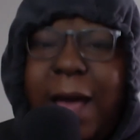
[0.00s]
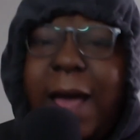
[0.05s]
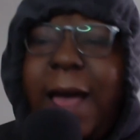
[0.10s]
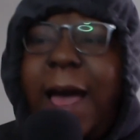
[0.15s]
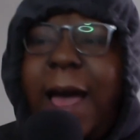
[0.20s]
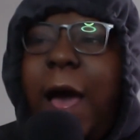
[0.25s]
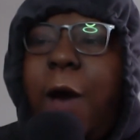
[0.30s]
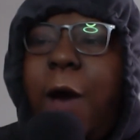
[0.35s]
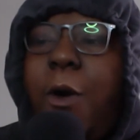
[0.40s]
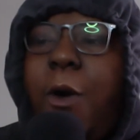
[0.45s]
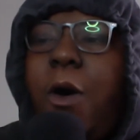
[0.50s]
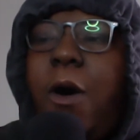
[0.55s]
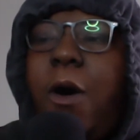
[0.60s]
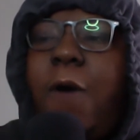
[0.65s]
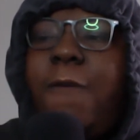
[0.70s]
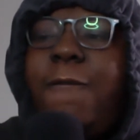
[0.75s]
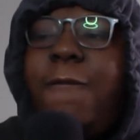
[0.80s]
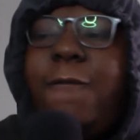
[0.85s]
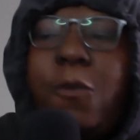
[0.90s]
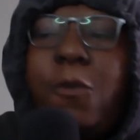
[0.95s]
how
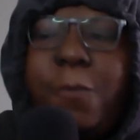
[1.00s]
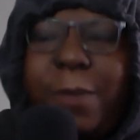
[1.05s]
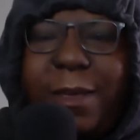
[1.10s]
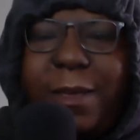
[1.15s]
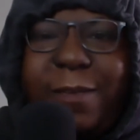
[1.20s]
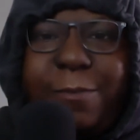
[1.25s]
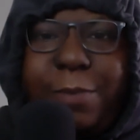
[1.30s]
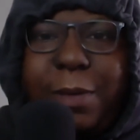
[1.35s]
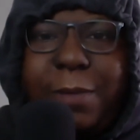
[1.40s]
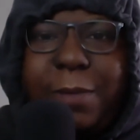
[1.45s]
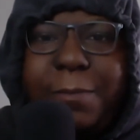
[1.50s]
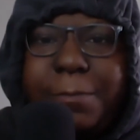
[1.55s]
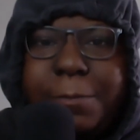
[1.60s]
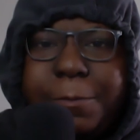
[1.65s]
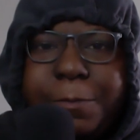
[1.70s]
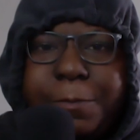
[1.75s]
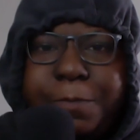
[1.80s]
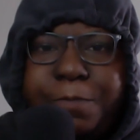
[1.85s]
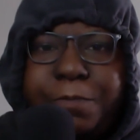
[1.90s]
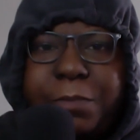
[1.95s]
off form he's been,
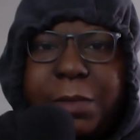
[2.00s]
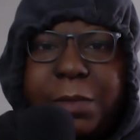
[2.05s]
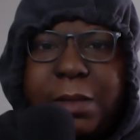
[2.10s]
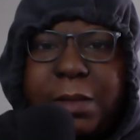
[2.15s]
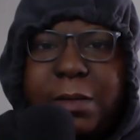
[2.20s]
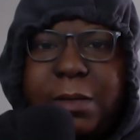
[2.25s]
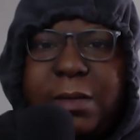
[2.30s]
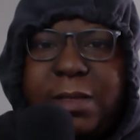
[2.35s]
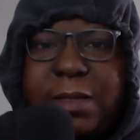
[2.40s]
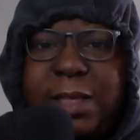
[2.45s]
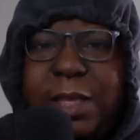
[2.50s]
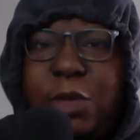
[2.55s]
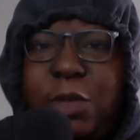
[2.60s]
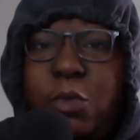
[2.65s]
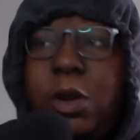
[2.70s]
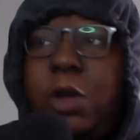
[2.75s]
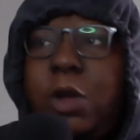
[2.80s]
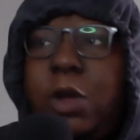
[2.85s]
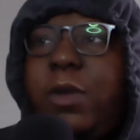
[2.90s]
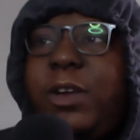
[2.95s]
then you
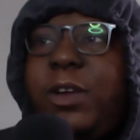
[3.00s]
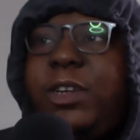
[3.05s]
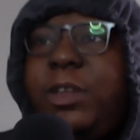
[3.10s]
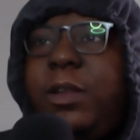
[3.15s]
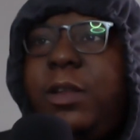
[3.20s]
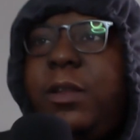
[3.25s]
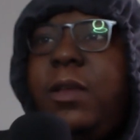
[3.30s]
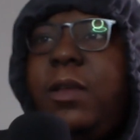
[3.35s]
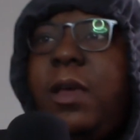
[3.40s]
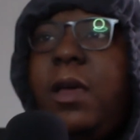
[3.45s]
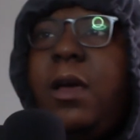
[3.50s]
want to question,